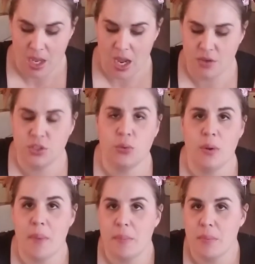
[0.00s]
I also
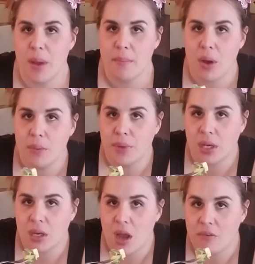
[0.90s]
remember my mom
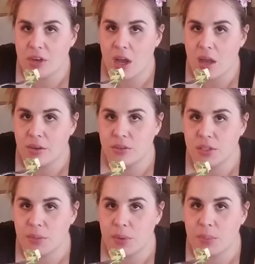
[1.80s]
eating avocados
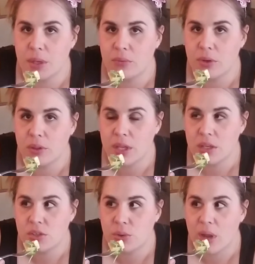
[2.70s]
and me being really
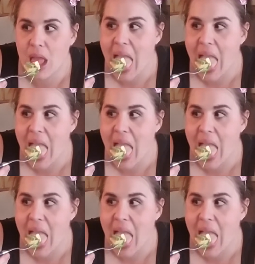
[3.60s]
into it.